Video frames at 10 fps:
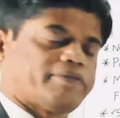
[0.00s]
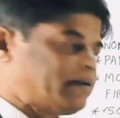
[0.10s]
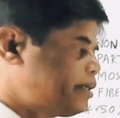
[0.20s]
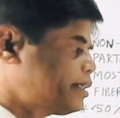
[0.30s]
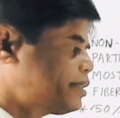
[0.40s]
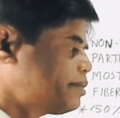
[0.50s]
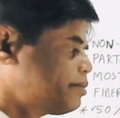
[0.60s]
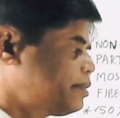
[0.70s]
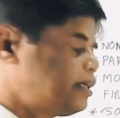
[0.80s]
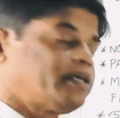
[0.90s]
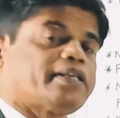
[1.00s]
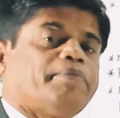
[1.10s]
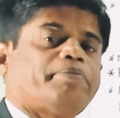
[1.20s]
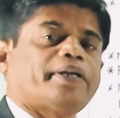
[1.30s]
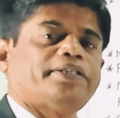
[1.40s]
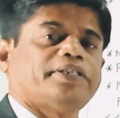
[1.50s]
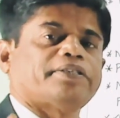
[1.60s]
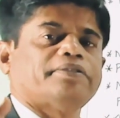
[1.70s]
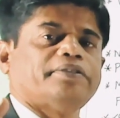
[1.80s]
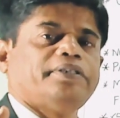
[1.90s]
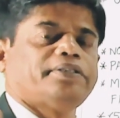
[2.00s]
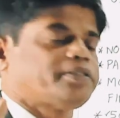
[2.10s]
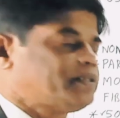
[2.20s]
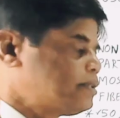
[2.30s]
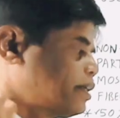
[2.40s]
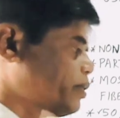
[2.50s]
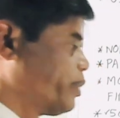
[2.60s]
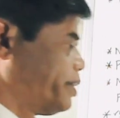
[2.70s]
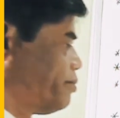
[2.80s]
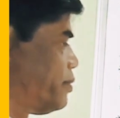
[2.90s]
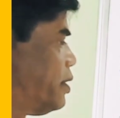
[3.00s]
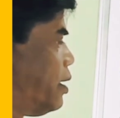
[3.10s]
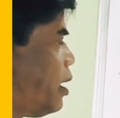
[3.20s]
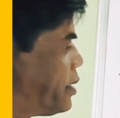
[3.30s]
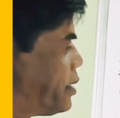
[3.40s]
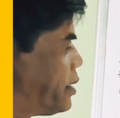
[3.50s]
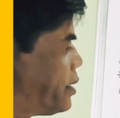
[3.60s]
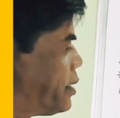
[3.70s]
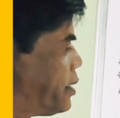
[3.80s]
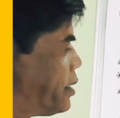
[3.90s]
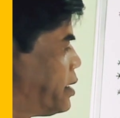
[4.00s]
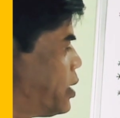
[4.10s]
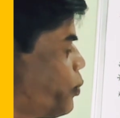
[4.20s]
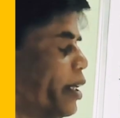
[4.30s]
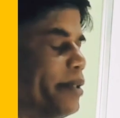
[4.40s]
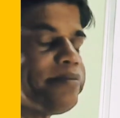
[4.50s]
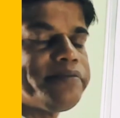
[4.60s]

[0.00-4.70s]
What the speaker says: fabric, temperature is required. How much temperature is required?